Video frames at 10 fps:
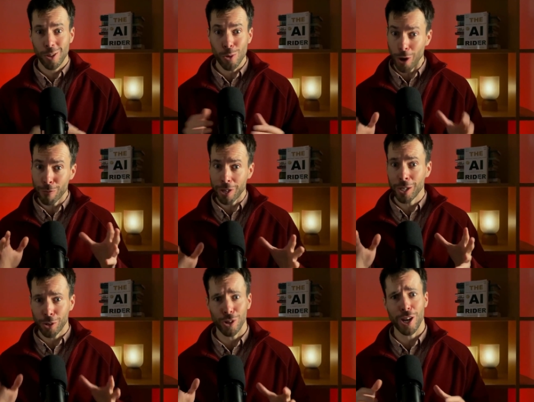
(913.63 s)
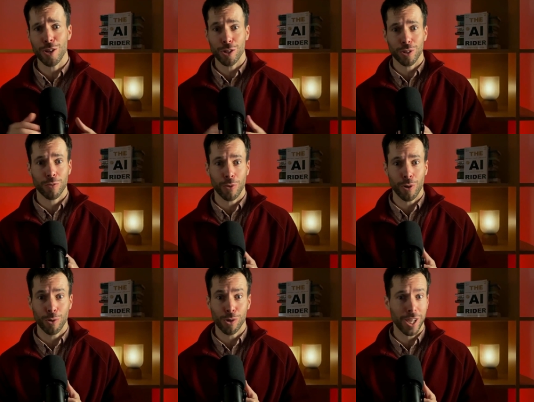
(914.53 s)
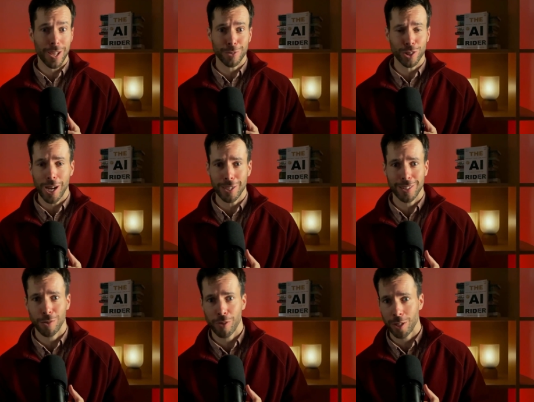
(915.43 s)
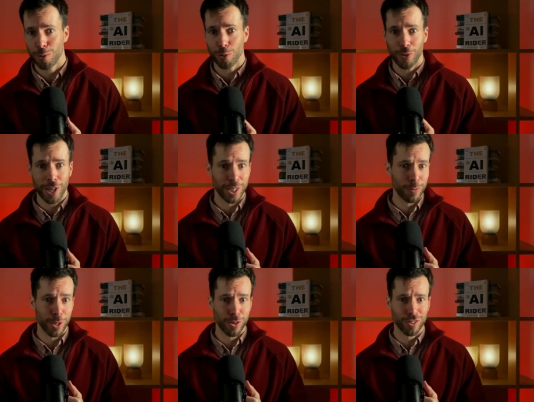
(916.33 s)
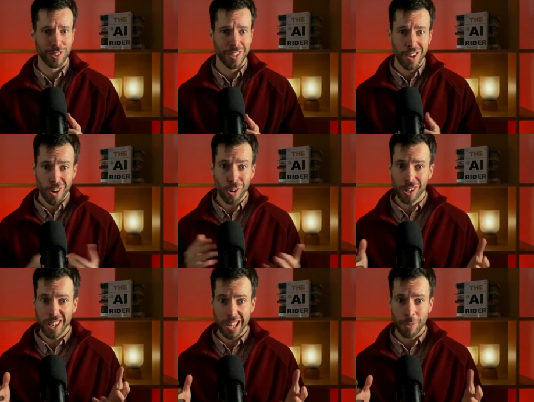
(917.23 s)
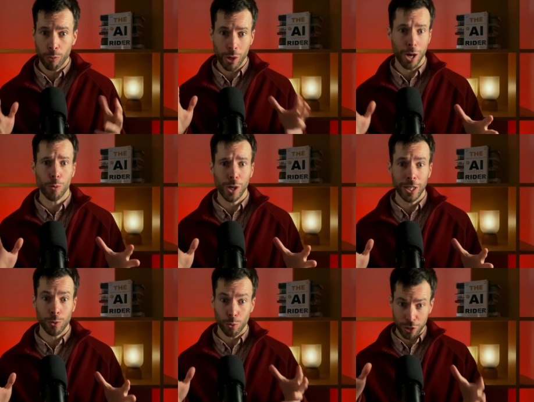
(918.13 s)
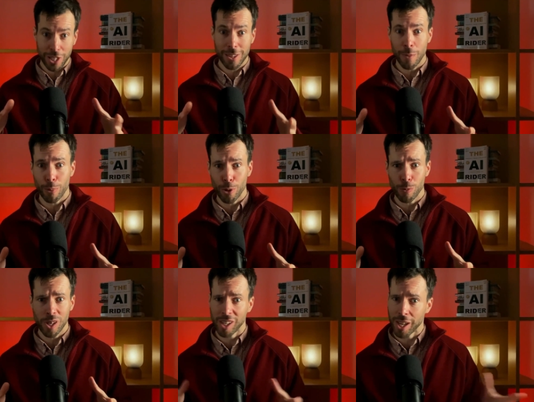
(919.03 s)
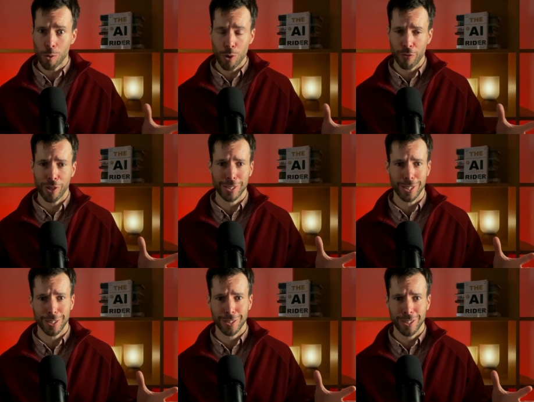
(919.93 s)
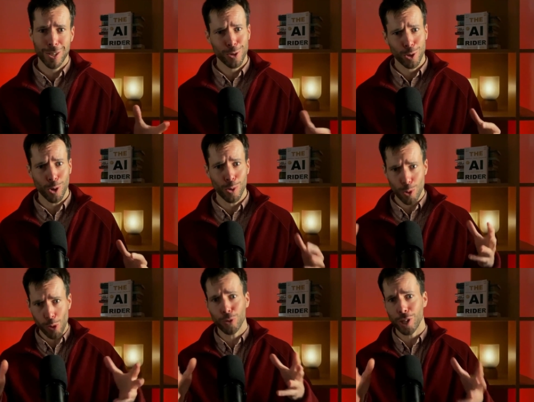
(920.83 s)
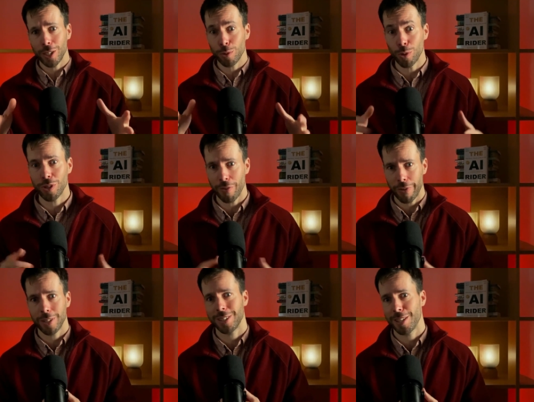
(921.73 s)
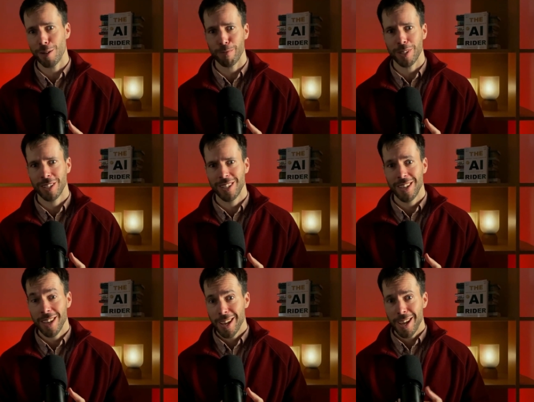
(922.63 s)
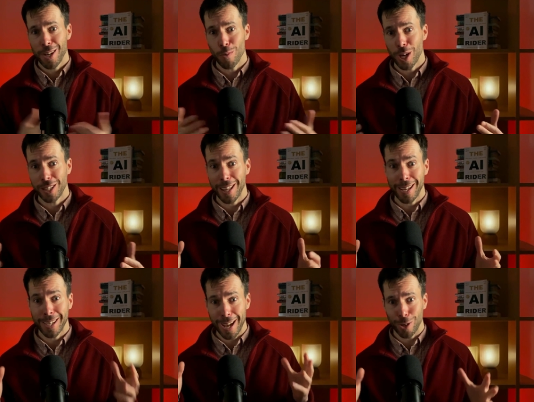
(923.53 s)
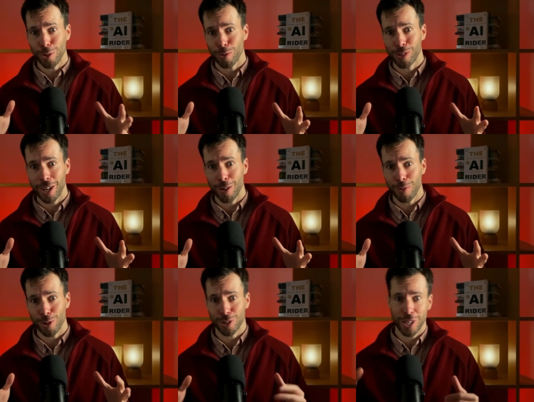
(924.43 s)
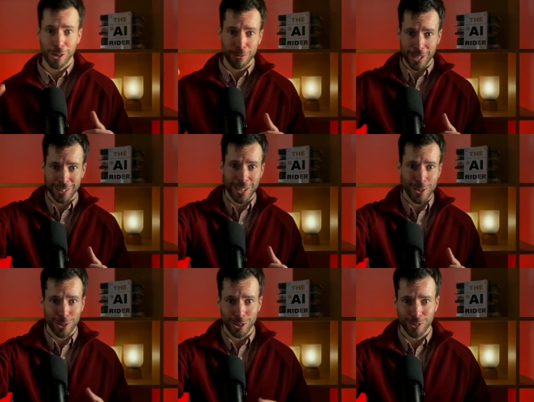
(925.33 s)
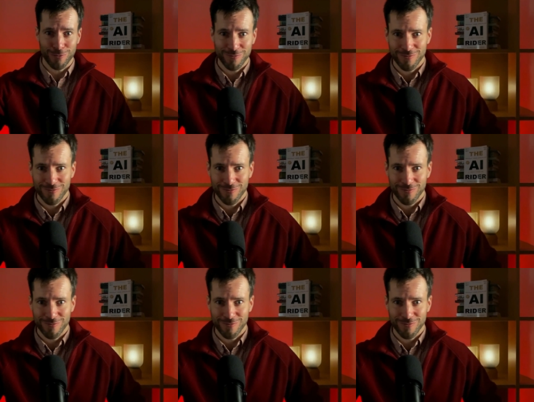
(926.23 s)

You are very courageous for looking at reality face to face, because only if we are willing to see the problem can we fix it. So you already took the first step. Anyway, take a lot of care of yourself and see you soon.